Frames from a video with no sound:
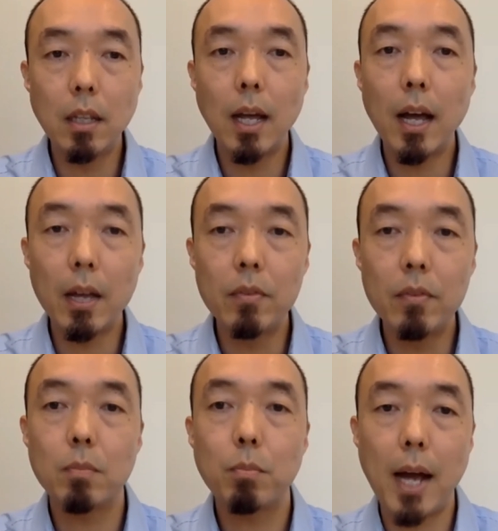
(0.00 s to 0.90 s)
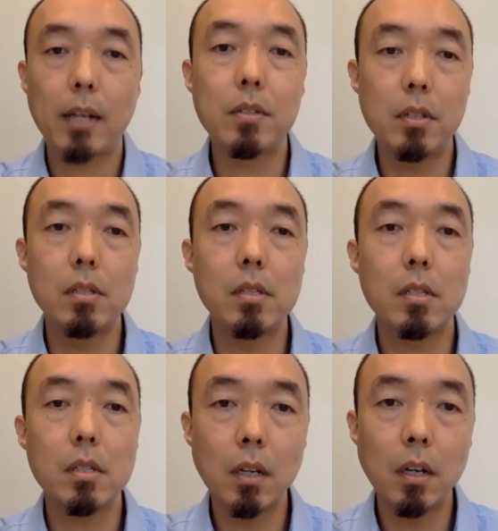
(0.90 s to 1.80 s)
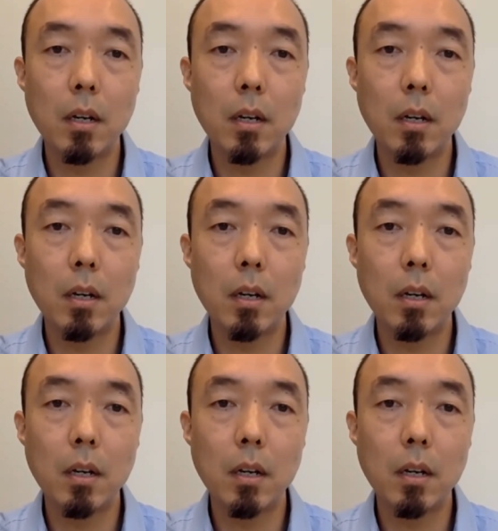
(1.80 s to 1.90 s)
lives practices